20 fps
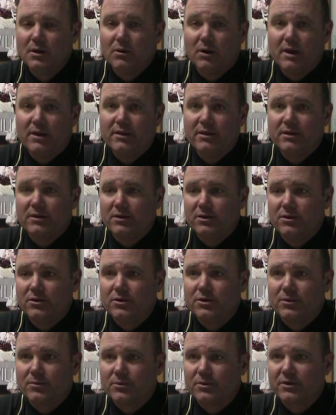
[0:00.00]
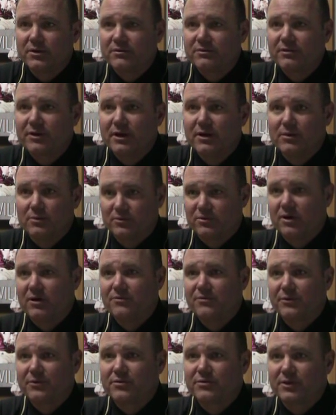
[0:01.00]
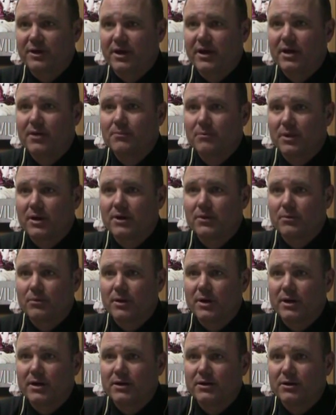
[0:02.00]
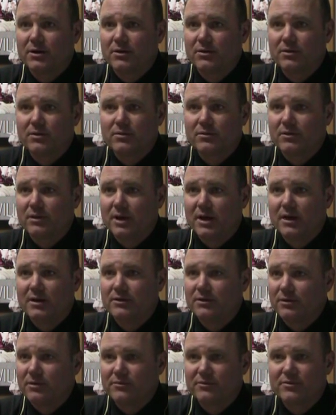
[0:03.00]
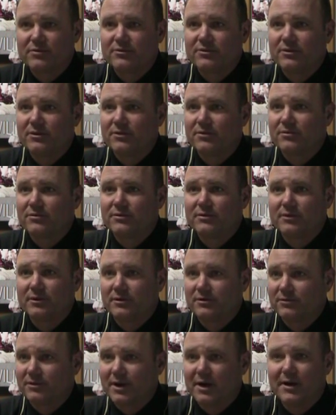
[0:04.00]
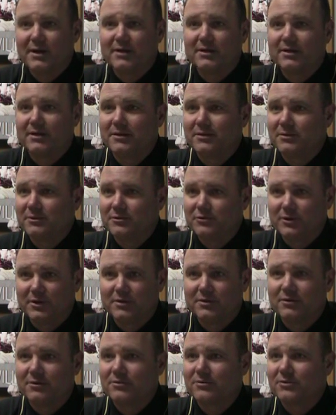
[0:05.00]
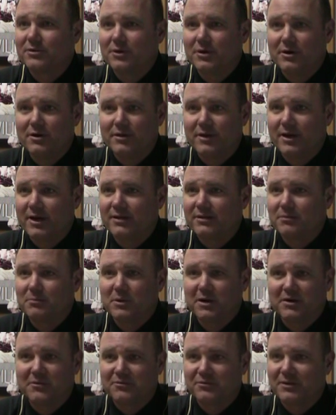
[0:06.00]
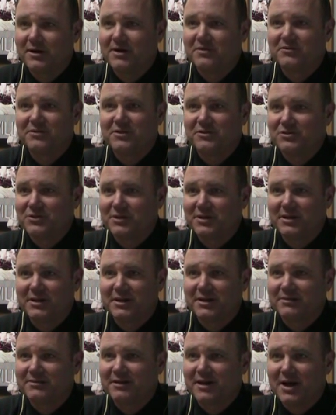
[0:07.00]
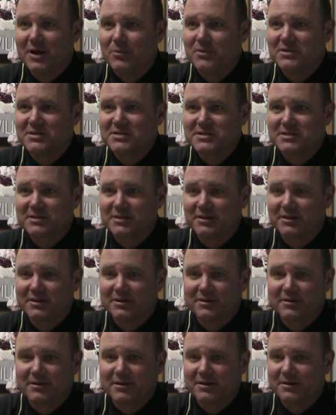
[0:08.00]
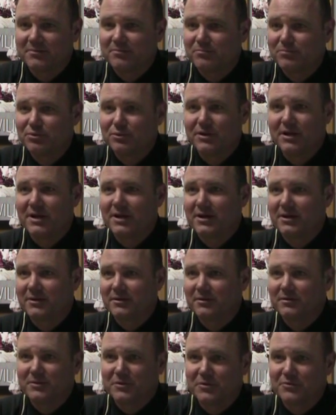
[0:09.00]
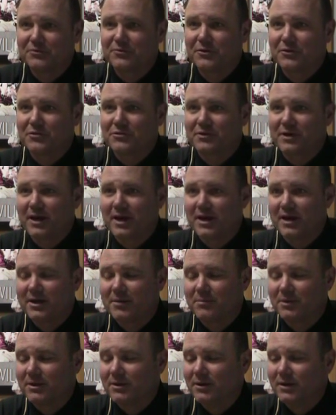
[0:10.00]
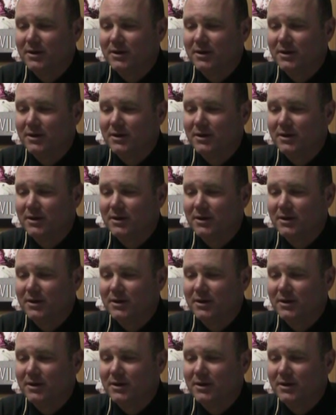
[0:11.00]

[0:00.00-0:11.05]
I think you could really tell it was our first game right away. There were a lot of nervousness and anxiety and the jitters and all that, the butterflies that you get always in playing your first game. And